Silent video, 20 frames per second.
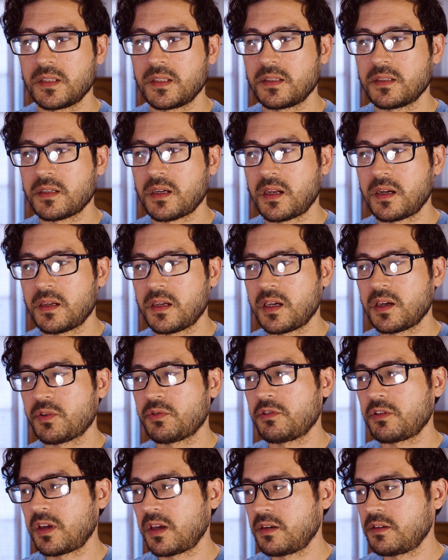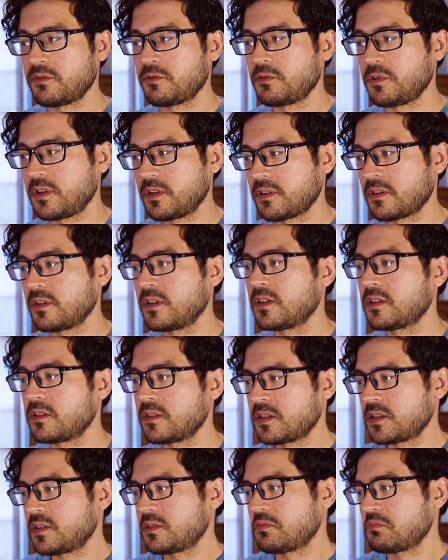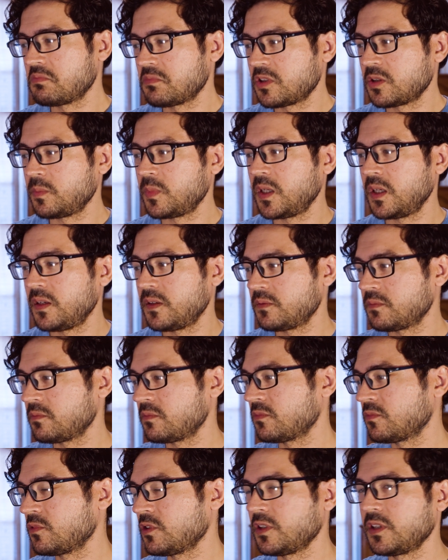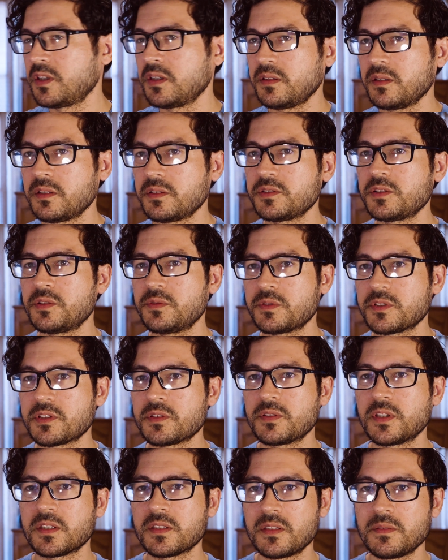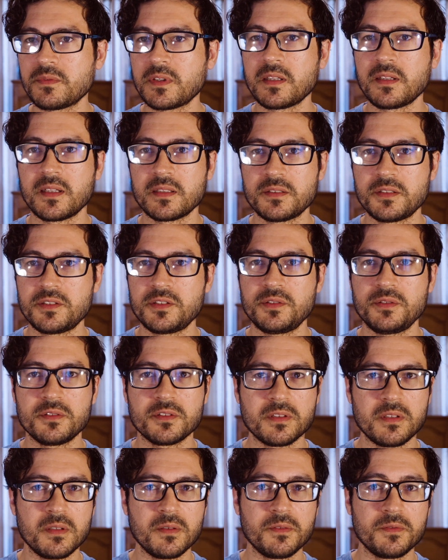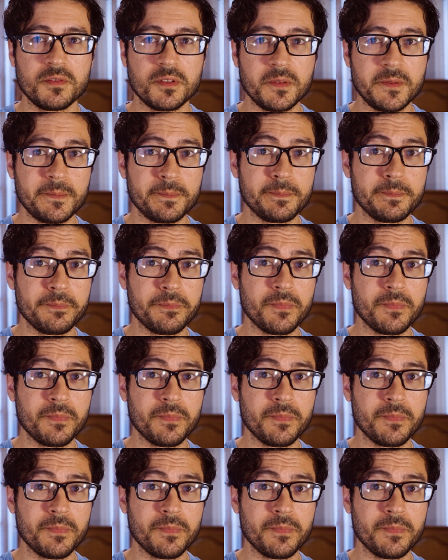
kind of get creative with. This is, to me, really a little too restrictive. I like to shoot slow film,